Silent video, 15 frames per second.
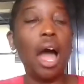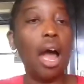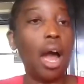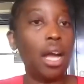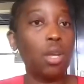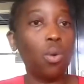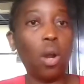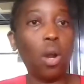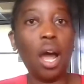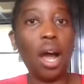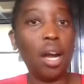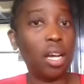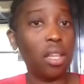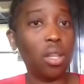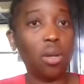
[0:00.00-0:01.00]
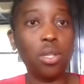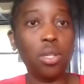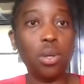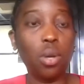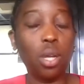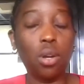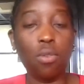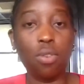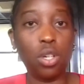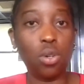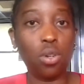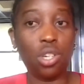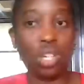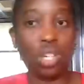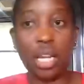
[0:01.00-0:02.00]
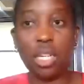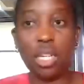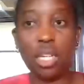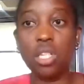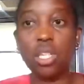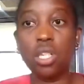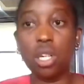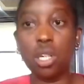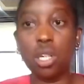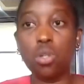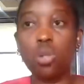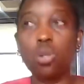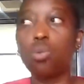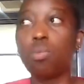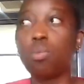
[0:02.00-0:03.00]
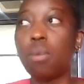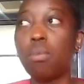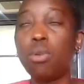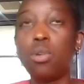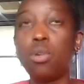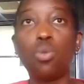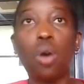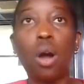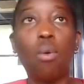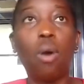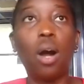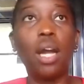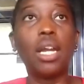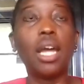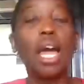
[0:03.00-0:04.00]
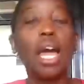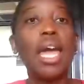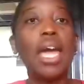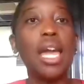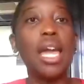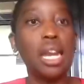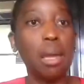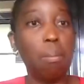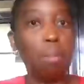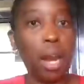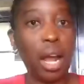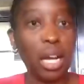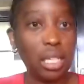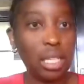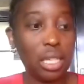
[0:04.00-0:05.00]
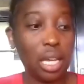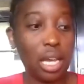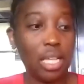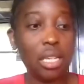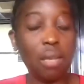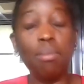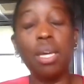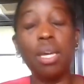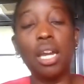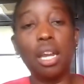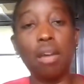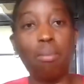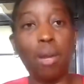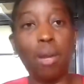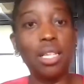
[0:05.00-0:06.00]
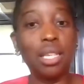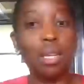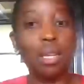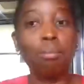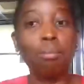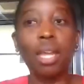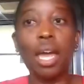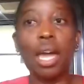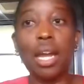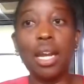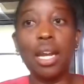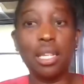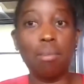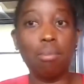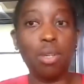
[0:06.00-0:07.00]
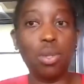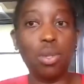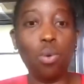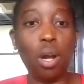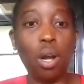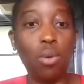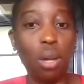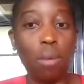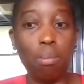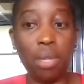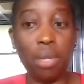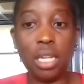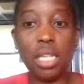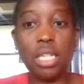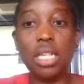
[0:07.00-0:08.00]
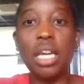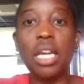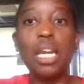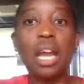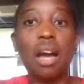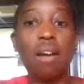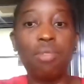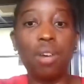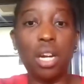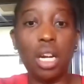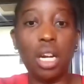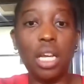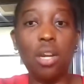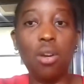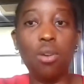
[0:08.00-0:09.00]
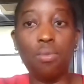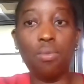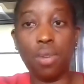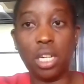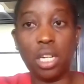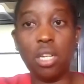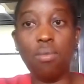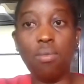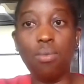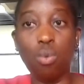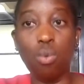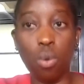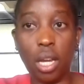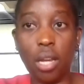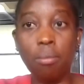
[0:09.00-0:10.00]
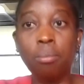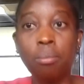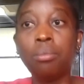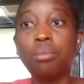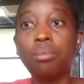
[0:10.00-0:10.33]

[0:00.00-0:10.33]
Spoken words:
annual hackathons or innovation challenges just to be able to award enablers, SME enablers, and SMEs who are doing business in a very innovative way.